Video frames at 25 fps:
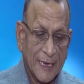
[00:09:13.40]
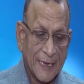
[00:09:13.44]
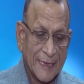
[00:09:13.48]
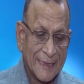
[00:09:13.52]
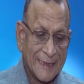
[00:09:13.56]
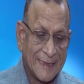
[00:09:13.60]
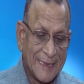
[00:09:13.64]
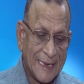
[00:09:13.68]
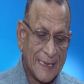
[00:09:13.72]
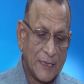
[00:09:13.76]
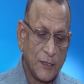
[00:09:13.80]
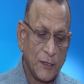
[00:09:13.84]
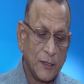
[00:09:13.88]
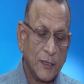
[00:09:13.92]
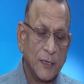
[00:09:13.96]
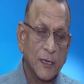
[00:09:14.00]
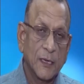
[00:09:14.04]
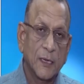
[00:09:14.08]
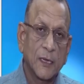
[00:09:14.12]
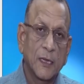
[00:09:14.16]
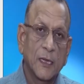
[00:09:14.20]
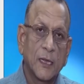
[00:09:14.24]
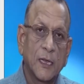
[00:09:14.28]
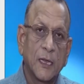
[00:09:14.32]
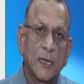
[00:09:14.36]
Then
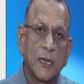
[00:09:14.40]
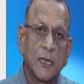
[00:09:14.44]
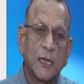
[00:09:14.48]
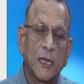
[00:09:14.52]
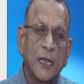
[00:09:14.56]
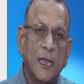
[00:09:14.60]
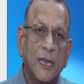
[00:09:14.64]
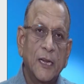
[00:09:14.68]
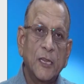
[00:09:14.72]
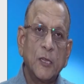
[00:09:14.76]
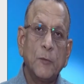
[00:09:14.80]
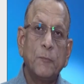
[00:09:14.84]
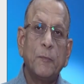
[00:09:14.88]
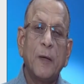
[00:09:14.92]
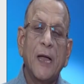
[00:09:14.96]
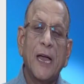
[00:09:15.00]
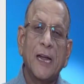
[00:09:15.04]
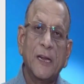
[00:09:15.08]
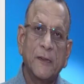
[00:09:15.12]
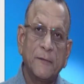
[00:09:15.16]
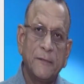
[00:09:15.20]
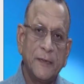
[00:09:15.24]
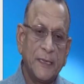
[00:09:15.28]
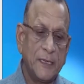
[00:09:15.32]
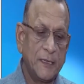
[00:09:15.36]
another part
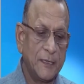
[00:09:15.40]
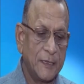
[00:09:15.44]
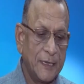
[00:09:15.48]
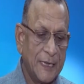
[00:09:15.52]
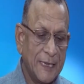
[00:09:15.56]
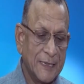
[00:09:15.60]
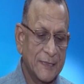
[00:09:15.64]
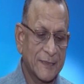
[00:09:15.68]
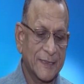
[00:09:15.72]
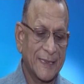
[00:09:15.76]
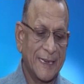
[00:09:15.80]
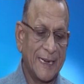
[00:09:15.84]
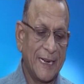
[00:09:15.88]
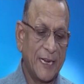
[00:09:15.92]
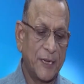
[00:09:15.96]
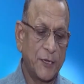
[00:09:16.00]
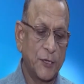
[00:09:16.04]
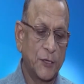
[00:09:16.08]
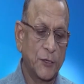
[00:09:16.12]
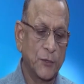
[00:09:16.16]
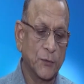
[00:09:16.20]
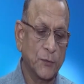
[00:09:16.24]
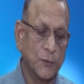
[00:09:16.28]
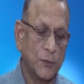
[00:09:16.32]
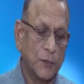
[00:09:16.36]
of it is
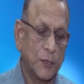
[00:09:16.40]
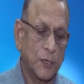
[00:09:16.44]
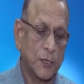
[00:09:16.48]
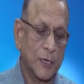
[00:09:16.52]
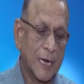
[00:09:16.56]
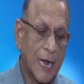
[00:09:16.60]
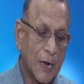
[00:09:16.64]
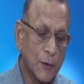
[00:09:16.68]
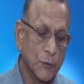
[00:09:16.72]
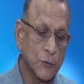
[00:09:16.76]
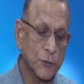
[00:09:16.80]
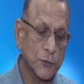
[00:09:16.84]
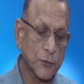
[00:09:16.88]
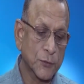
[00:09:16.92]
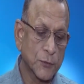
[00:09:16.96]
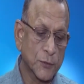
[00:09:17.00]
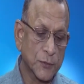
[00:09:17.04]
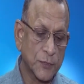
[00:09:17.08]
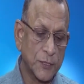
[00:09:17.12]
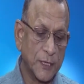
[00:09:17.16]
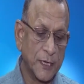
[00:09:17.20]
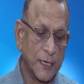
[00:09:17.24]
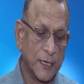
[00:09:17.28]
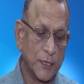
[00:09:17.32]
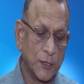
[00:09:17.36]
related to
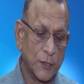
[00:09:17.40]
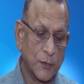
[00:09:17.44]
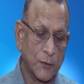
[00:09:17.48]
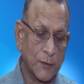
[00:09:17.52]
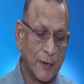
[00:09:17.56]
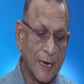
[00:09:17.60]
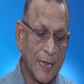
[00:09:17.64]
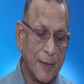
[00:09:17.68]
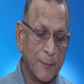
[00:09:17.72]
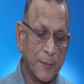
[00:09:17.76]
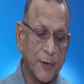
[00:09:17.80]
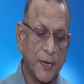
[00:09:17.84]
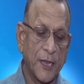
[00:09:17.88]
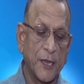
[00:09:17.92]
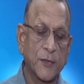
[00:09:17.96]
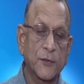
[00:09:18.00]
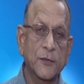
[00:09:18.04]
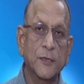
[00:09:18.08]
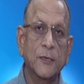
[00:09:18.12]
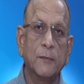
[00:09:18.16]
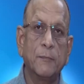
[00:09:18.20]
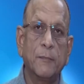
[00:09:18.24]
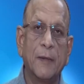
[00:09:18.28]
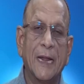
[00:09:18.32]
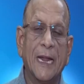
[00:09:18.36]
crowdsourcing and
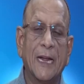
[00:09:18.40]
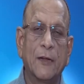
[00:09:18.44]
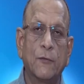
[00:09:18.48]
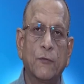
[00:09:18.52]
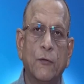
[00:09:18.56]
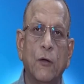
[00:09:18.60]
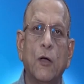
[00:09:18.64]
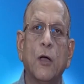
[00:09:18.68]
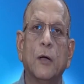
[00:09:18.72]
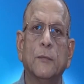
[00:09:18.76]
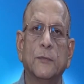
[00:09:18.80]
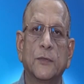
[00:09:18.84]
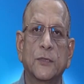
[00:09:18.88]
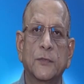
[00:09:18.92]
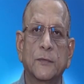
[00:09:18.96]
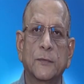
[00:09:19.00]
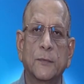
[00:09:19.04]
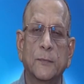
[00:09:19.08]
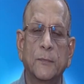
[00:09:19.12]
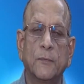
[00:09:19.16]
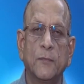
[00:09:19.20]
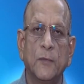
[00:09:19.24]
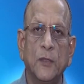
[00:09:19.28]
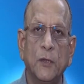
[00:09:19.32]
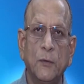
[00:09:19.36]
collaboration platforms.
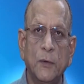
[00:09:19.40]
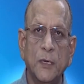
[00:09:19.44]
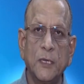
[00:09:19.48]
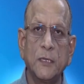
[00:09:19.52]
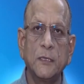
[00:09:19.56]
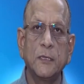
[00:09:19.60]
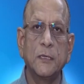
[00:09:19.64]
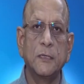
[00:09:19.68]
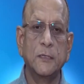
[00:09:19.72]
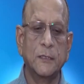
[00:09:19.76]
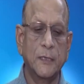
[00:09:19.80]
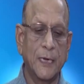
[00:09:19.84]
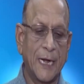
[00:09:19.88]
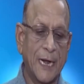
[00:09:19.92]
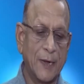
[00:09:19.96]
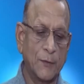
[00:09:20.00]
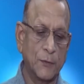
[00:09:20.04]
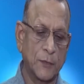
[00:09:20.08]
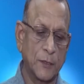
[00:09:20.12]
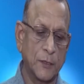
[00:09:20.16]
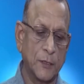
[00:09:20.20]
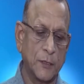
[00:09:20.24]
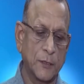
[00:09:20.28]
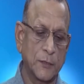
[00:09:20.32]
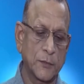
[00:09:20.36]
What is this
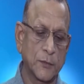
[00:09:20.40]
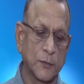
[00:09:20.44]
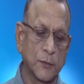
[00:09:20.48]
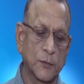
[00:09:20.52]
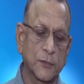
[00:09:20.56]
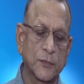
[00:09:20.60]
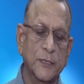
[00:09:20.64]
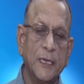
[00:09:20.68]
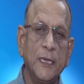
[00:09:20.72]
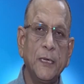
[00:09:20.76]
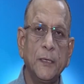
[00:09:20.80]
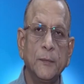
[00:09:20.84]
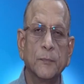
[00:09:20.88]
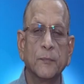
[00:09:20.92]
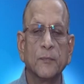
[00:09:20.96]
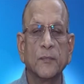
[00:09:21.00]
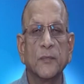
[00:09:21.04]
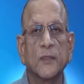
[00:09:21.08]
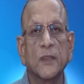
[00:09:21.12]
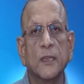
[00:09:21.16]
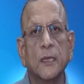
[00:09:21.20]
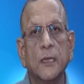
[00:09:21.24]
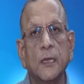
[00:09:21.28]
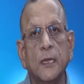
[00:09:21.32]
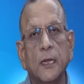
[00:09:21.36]
crowdsourcing?
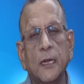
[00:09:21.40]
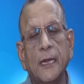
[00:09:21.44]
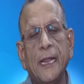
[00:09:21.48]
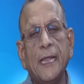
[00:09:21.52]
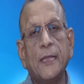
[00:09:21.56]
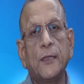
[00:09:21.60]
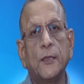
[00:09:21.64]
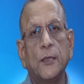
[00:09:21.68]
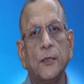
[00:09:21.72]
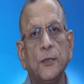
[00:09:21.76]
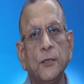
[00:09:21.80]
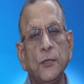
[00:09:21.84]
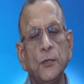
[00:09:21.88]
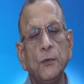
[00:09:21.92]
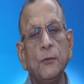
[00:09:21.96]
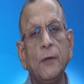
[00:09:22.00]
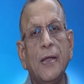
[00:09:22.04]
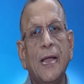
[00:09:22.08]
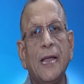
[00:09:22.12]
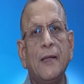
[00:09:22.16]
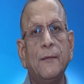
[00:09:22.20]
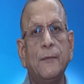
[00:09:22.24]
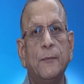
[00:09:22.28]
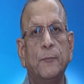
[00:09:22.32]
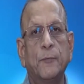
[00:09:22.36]
Like you
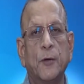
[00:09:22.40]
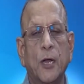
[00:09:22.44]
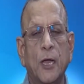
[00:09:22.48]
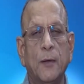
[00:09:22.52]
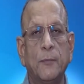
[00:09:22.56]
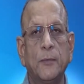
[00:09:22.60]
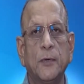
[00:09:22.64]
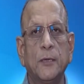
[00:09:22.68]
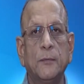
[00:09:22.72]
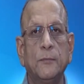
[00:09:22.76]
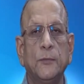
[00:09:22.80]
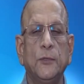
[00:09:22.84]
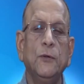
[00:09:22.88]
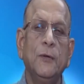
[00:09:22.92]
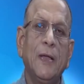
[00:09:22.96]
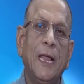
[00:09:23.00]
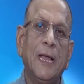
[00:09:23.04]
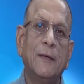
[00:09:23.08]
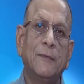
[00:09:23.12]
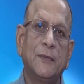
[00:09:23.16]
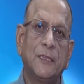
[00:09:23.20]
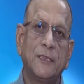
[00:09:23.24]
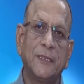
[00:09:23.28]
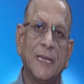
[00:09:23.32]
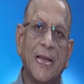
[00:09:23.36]
have a problem, you
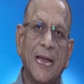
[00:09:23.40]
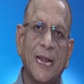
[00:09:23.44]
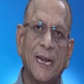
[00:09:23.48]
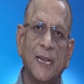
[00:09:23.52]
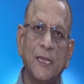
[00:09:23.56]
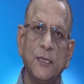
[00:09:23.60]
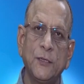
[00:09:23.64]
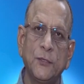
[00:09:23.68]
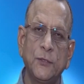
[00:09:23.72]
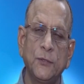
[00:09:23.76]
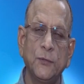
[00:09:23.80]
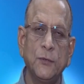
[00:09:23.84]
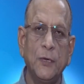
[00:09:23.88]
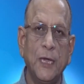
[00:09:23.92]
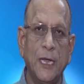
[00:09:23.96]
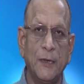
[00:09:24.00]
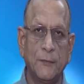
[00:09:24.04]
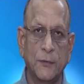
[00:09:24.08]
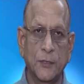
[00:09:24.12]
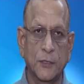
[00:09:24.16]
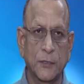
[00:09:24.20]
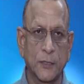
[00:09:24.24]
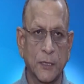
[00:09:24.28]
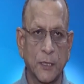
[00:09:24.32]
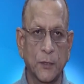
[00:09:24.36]
have a challenge, you have
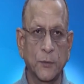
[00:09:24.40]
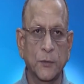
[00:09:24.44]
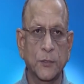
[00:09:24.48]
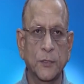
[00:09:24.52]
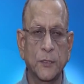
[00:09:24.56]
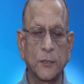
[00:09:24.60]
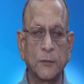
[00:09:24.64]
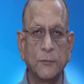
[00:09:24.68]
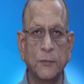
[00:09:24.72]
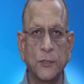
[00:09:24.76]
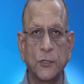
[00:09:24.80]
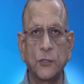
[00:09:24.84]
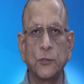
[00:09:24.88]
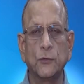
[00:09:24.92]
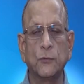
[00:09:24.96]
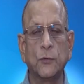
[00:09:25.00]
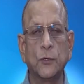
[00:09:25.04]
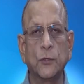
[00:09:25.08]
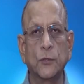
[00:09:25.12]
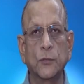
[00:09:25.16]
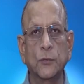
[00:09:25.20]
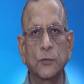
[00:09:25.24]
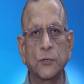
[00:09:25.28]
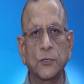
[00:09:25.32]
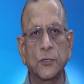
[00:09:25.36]
a solution which you
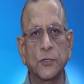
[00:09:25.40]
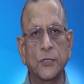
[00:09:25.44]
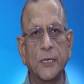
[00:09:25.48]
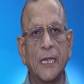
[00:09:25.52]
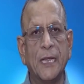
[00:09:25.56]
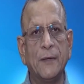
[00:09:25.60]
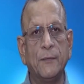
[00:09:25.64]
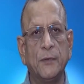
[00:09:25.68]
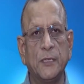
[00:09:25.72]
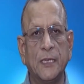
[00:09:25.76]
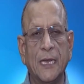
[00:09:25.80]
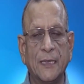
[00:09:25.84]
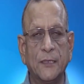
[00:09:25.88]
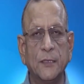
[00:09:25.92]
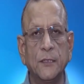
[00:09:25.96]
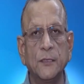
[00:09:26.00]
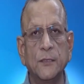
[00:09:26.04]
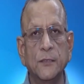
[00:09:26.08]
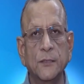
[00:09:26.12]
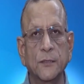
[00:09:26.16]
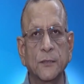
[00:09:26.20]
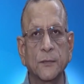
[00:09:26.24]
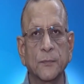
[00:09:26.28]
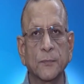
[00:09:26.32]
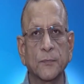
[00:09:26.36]
want to share with
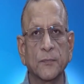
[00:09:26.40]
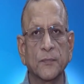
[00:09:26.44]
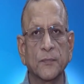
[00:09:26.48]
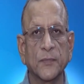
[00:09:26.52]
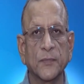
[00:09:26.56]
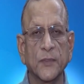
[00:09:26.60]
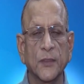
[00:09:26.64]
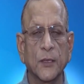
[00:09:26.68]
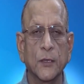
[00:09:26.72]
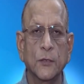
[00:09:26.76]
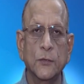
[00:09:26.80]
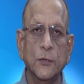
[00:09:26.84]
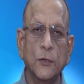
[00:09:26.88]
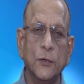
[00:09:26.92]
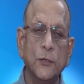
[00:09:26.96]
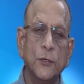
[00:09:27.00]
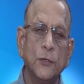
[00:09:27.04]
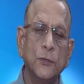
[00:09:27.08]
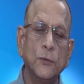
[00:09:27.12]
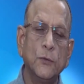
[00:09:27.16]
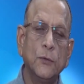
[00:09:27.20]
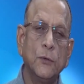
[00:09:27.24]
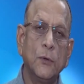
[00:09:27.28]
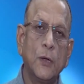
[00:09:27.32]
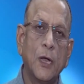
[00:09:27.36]
others. So
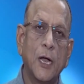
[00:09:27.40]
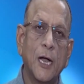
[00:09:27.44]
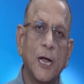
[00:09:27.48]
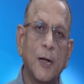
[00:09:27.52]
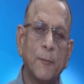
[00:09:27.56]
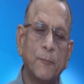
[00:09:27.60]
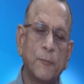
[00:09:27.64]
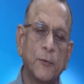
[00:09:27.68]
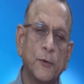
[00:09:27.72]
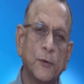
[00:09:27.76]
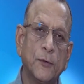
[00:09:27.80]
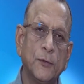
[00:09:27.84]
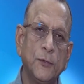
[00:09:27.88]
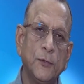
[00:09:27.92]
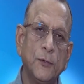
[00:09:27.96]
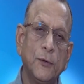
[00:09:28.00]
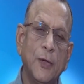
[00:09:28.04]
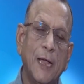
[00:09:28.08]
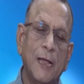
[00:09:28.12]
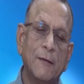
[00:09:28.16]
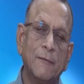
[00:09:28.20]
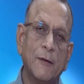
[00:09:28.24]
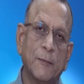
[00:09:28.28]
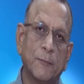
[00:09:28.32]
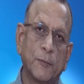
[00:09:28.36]
you
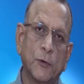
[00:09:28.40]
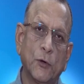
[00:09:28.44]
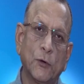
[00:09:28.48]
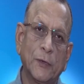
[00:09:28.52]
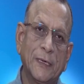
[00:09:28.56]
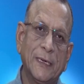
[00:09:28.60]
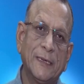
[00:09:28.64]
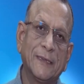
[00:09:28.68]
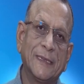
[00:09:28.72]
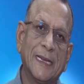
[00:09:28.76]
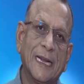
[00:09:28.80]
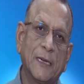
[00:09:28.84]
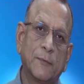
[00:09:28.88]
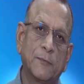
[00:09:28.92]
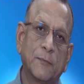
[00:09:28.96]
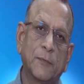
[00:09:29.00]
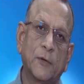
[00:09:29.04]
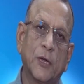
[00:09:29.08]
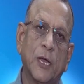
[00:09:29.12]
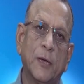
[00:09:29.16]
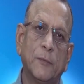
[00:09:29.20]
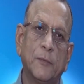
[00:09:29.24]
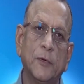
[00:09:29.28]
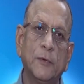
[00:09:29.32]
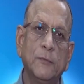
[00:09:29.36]
have uploaded that
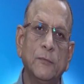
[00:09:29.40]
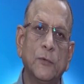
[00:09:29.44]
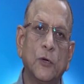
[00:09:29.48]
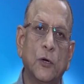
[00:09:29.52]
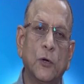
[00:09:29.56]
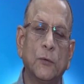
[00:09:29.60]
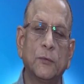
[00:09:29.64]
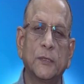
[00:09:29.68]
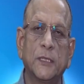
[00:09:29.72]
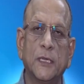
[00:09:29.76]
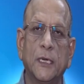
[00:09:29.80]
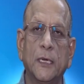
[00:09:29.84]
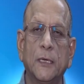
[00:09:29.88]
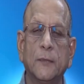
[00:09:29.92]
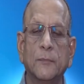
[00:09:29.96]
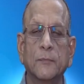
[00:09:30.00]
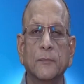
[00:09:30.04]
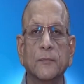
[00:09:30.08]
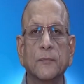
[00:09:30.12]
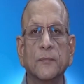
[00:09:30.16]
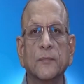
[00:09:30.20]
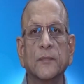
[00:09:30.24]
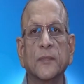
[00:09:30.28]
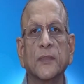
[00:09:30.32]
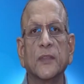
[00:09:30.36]
problem over the
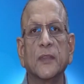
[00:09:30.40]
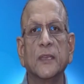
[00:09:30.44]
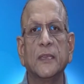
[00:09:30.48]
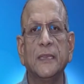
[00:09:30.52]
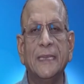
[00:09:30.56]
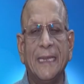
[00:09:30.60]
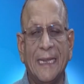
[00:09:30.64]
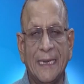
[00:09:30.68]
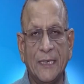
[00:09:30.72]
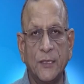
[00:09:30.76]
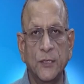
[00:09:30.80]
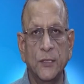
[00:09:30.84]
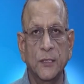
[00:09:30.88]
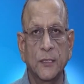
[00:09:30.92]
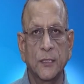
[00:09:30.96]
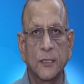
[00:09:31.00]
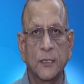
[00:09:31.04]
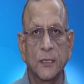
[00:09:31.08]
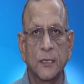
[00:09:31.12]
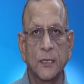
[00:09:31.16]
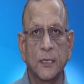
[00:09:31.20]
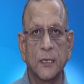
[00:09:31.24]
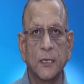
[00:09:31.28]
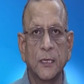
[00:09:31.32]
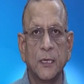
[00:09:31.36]
net
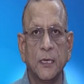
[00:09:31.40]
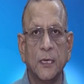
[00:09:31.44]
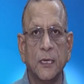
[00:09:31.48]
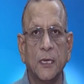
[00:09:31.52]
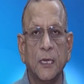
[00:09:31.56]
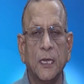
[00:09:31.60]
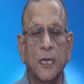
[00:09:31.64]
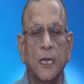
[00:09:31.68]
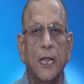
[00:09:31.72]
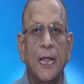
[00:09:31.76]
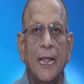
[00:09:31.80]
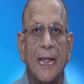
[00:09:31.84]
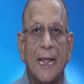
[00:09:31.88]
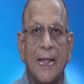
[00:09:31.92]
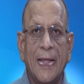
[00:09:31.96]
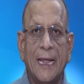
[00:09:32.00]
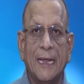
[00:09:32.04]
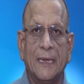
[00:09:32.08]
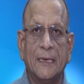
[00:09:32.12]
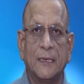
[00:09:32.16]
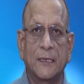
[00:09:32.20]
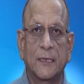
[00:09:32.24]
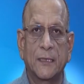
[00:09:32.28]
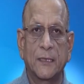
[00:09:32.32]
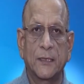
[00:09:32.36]

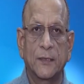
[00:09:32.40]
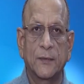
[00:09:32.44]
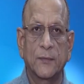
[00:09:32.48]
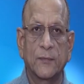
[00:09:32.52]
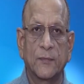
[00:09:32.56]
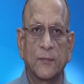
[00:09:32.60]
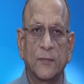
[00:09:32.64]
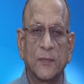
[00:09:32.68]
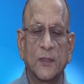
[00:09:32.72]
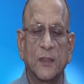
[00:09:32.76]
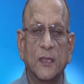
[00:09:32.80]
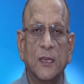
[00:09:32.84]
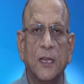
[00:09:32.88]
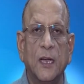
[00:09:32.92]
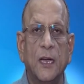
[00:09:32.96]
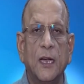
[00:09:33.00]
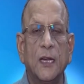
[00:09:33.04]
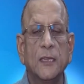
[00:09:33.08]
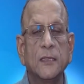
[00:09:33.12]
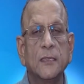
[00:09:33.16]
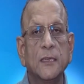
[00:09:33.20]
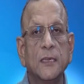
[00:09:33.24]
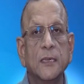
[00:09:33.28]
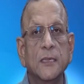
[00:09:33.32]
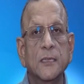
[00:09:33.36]
and
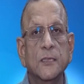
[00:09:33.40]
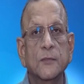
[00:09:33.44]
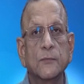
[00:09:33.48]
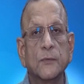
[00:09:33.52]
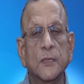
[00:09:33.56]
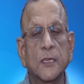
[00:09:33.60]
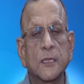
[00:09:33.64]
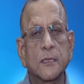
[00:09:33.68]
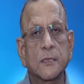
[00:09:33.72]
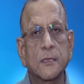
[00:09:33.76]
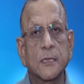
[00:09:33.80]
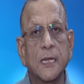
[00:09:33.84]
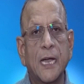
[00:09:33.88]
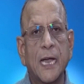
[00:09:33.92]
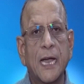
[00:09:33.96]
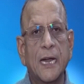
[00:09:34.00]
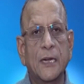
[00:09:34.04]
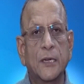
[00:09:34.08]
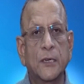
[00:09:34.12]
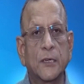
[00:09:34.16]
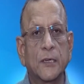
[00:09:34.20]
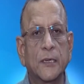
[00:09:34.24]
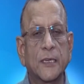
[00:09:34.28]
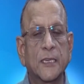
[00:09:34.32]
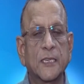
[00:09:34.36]
others will
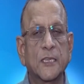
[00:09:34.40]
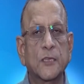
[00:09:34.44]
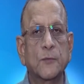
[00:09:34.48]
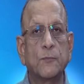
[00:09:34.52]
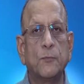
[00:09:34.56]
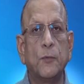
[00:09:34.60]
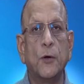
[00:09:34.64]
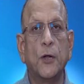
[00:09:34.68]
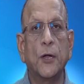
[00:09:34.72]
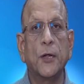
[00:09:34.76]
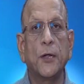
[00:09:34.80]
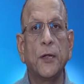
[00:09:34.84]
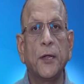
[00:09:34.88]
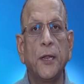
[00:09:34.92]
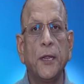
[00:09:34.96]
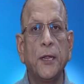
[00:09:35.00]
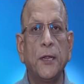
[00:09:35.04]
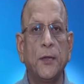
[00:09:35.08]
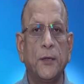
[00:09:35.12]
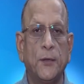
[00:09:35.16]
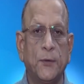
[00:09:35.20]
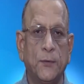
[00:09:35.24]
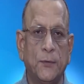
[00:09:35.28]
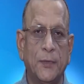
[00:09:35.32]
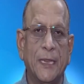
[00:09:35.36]
start
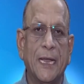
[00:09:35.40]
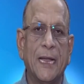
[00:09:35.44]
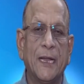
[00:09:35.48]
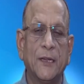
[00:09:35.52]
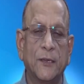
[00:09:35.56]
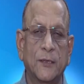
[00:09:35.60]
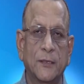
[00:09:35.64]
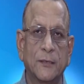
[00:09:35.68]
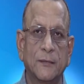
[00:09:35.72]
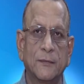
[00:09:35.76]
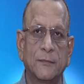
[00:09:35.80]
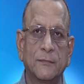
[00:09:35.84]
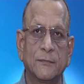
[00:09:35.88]
responding to that.